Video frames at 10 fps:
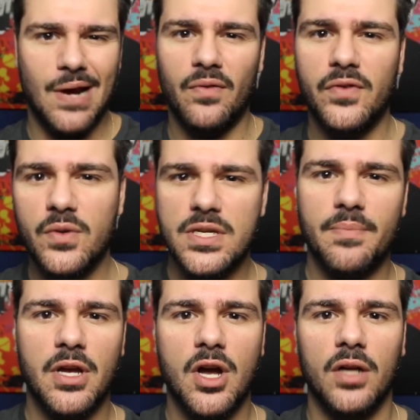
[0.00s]
I reviewed
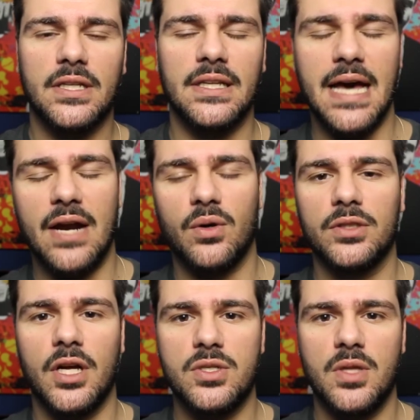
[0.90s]
something called Collateral
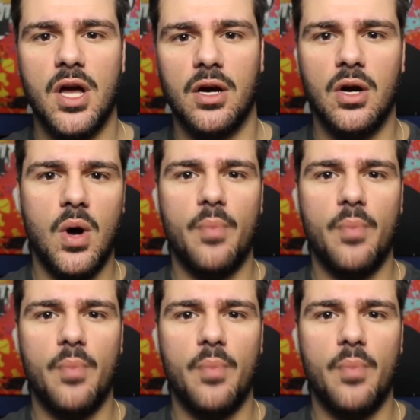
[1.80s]
not too long ago.